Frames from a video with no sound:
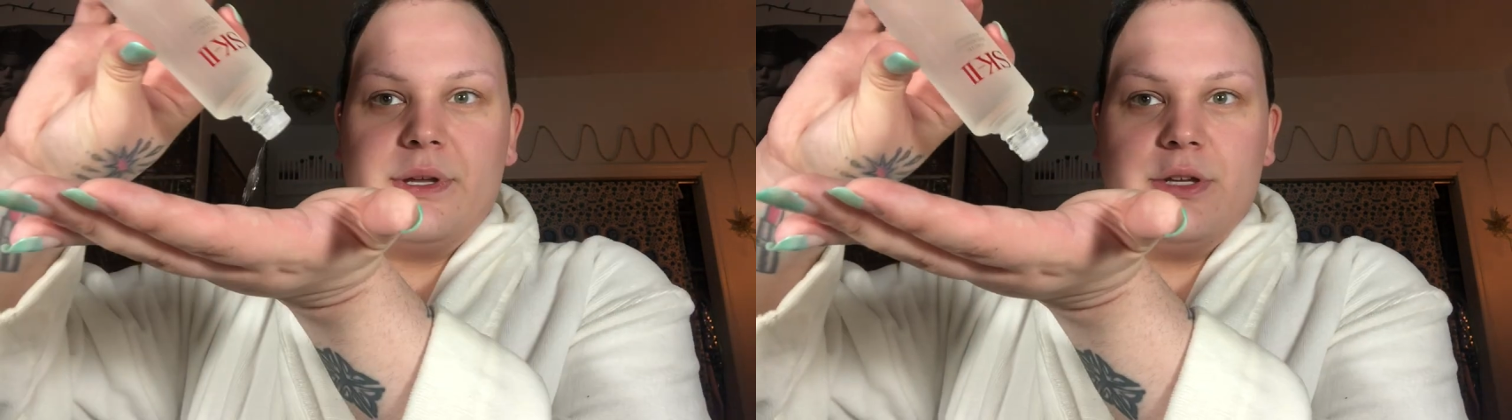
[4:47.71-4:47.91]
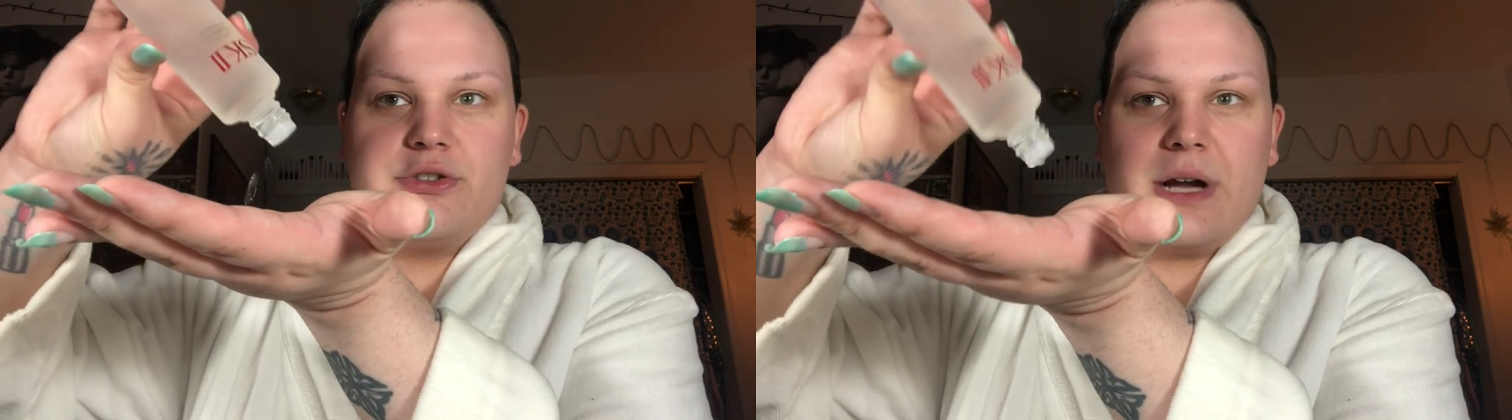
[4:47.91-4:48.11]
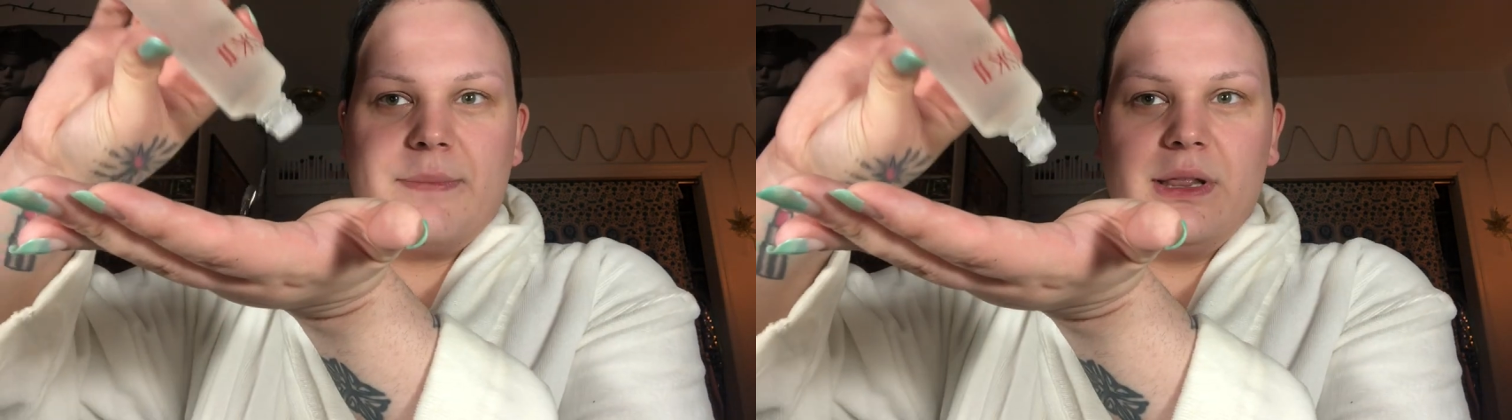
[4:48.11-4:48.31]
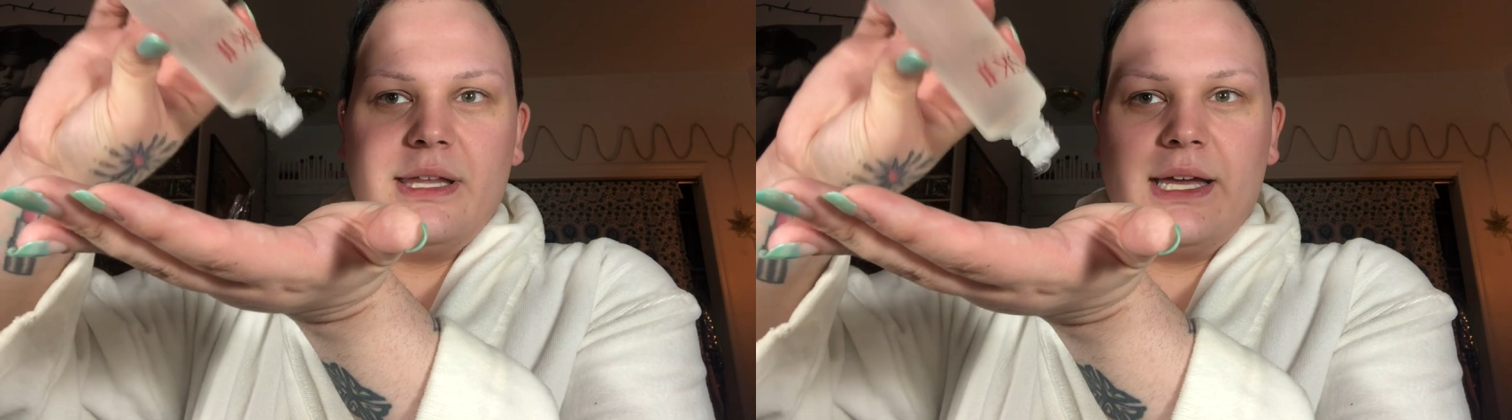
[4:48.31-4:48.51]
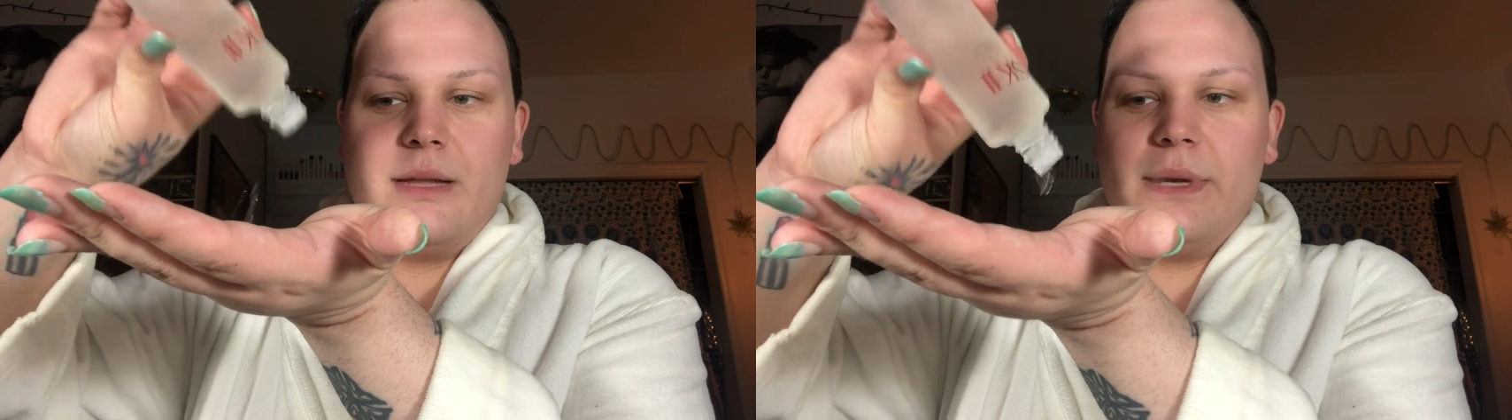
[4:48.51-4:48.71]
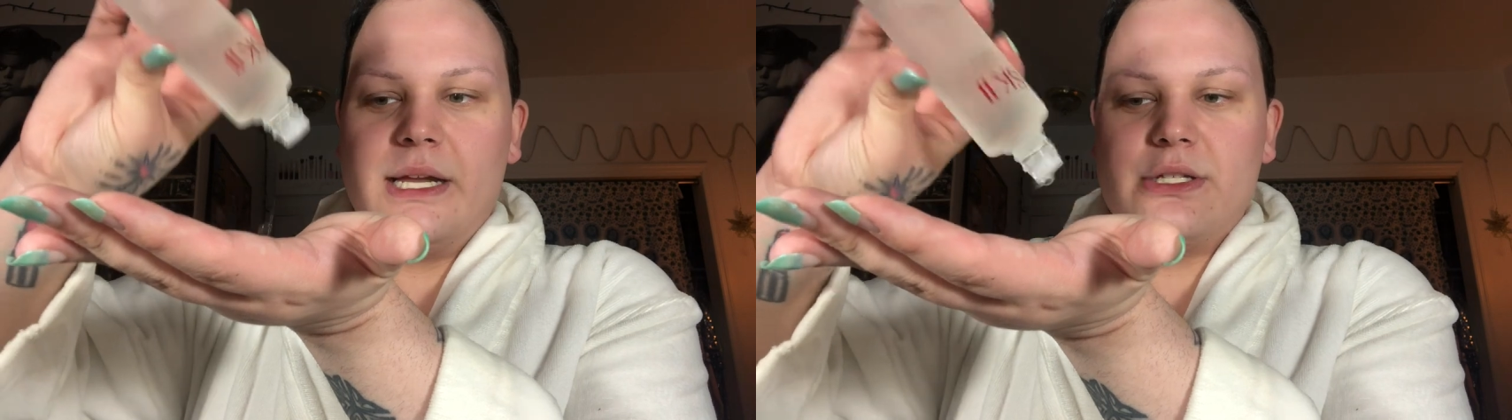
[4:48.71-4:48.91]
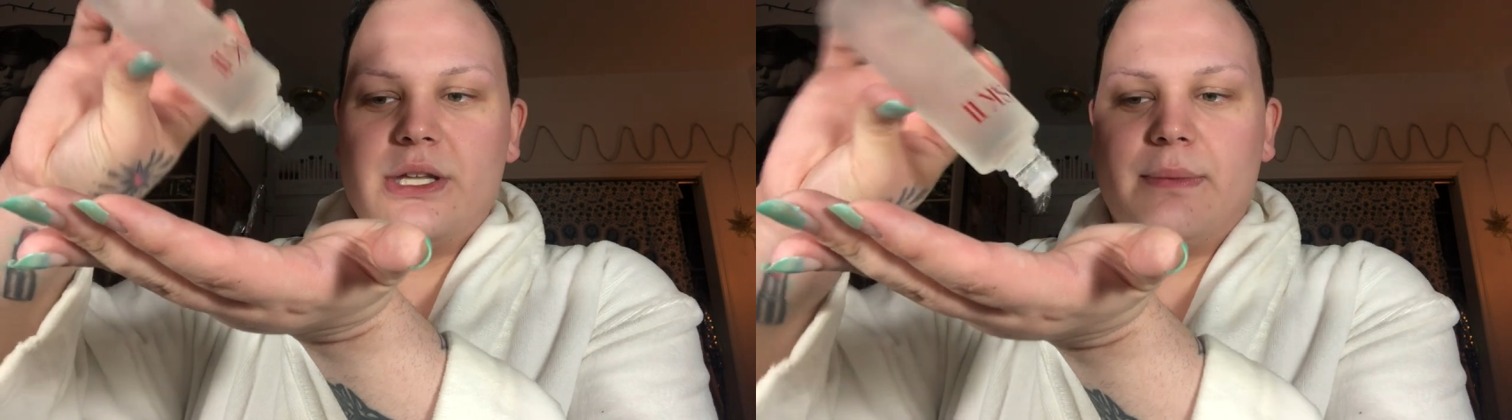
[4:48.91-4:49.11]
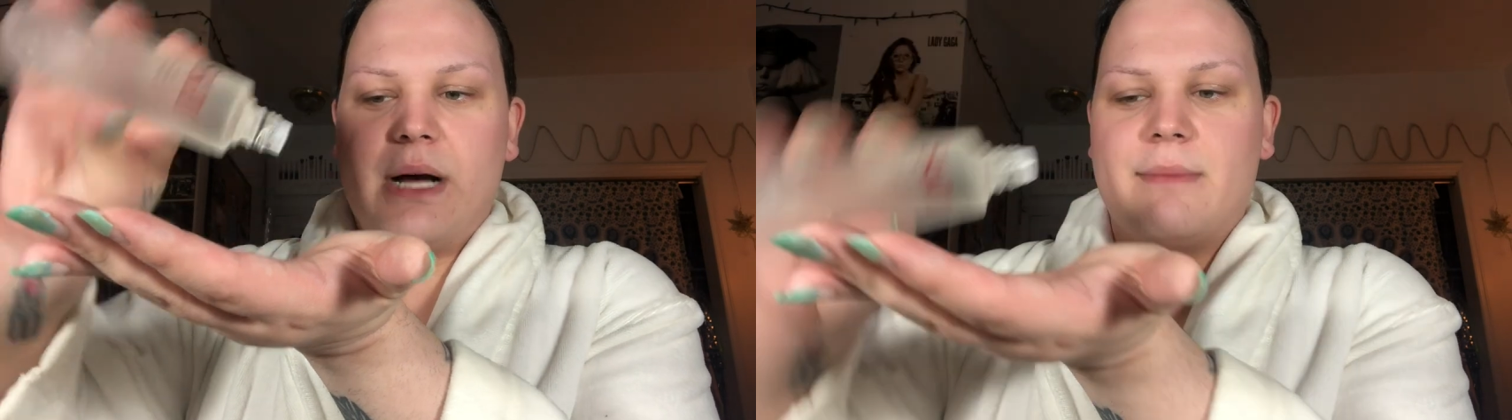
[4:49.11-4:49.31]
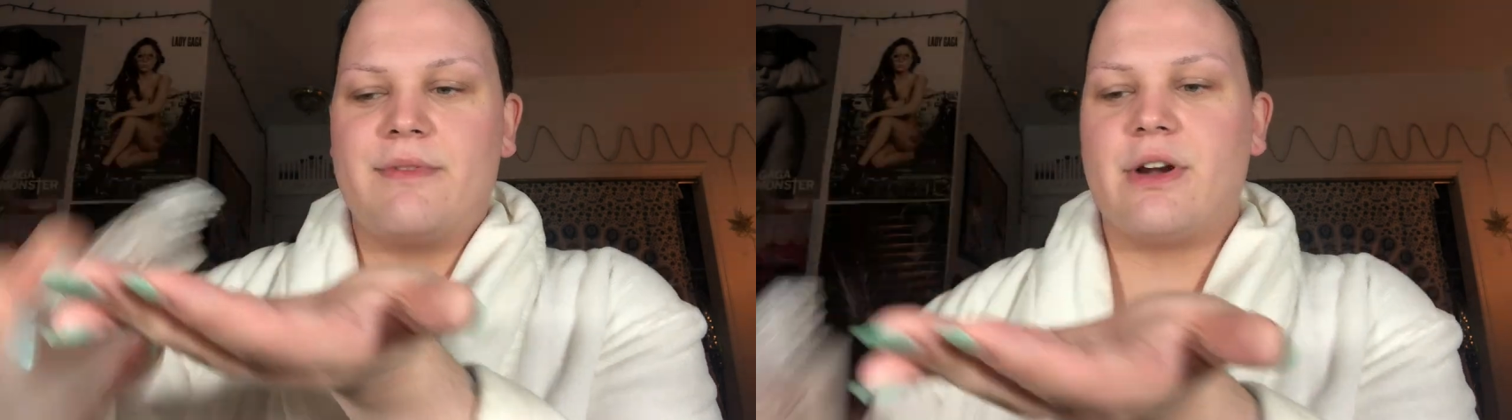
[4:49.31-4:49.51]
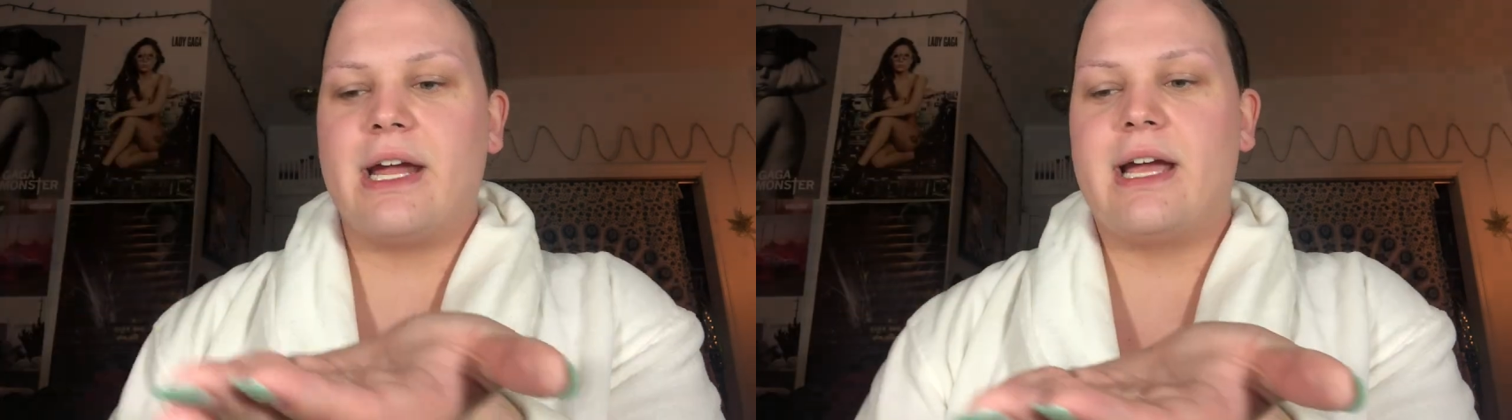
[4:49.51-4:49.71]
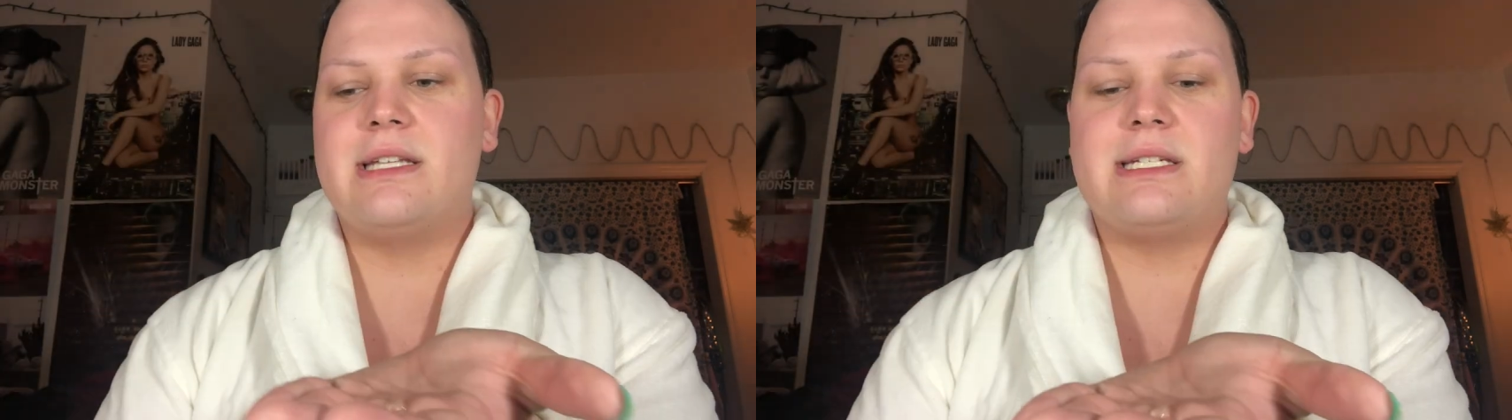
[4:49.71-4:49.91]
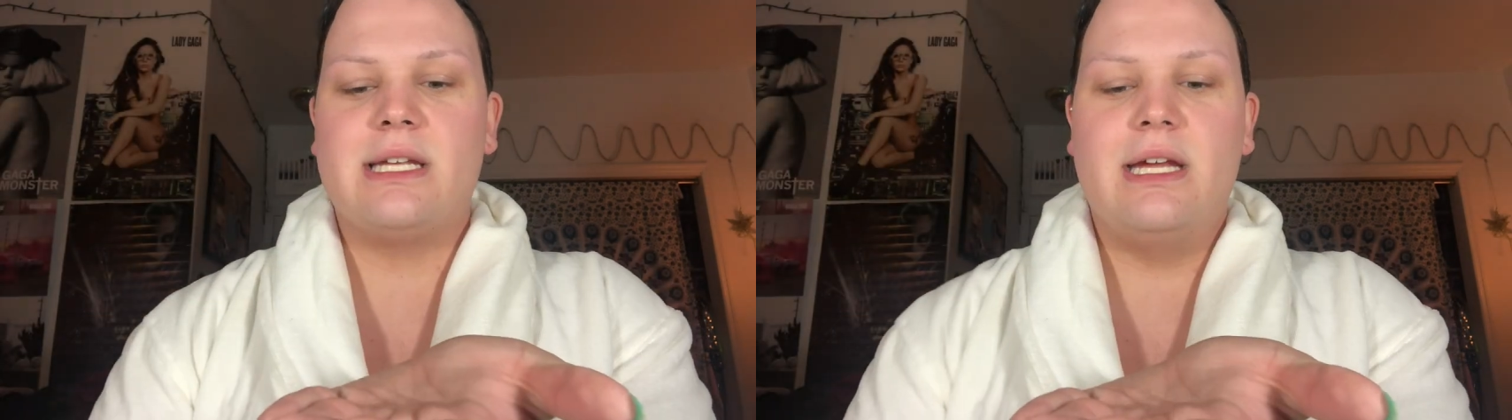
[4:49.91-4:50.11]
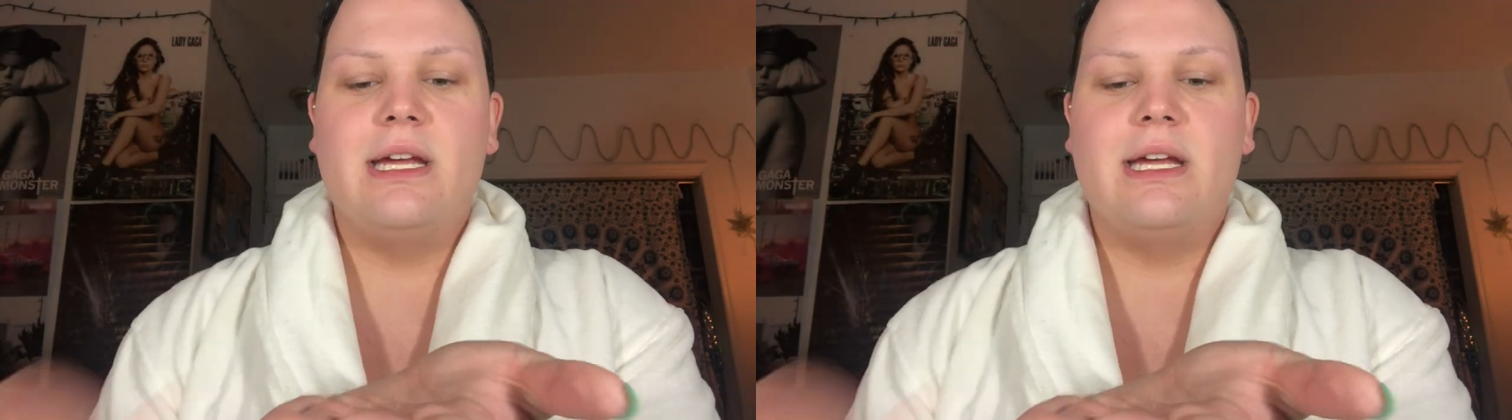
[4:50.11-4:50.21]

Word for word: you drop a little bit into the palm of your hands,